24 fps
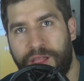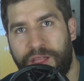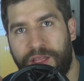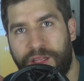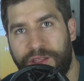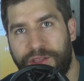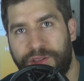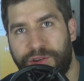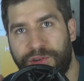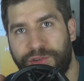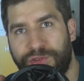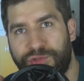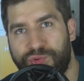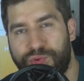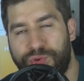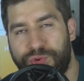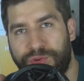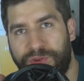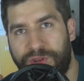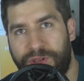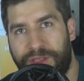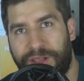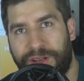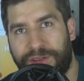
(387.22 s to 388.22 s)
yours truly.
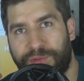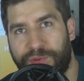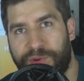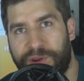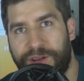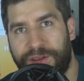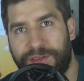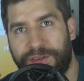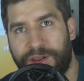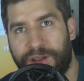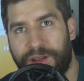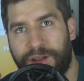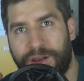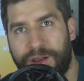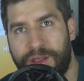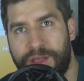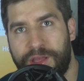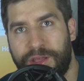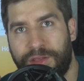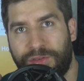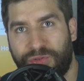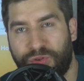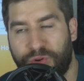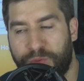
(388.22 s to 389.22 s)
That's why it's got
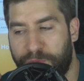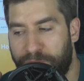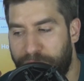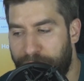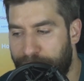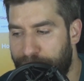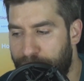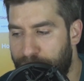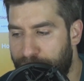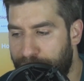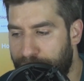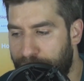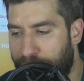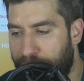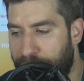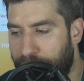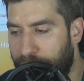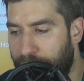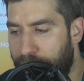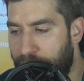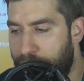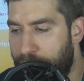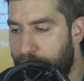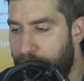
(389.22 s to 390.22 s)
so many views on it.
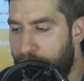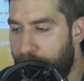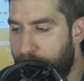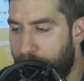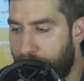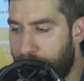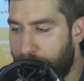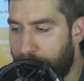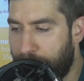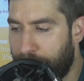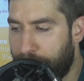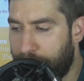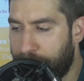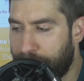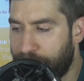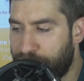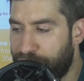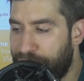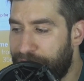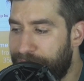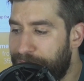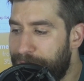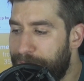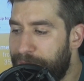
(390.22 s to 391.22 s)
Uh, she
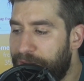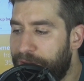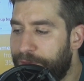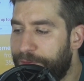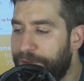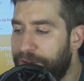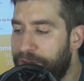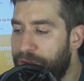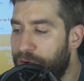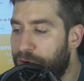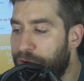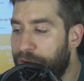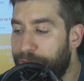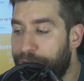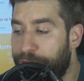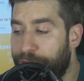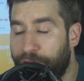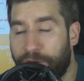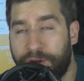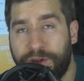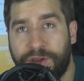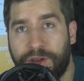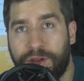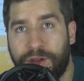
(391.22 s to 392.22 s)
even made a video
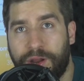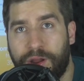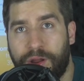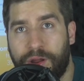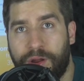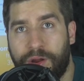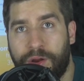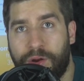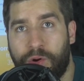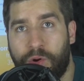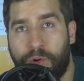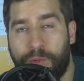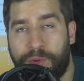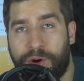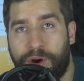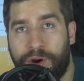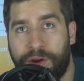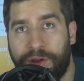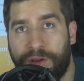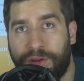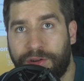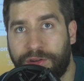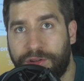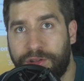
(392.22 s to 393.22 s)
confronting Omar and
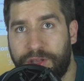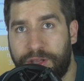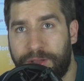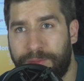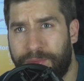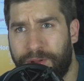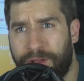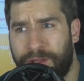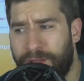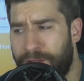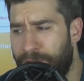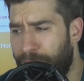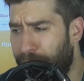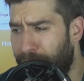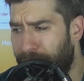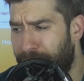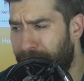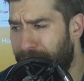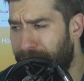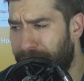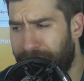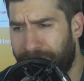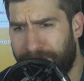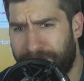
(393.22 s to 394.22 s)
Tlaib,
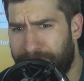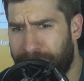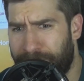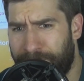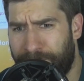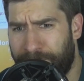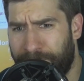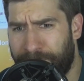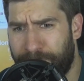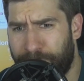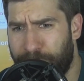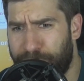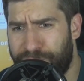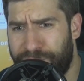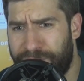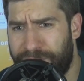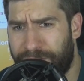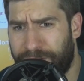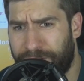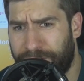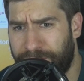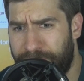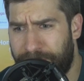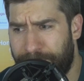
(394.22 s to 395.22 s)
where Rashida
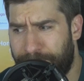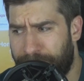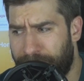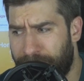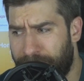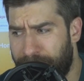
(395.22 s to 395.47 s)
Tlaib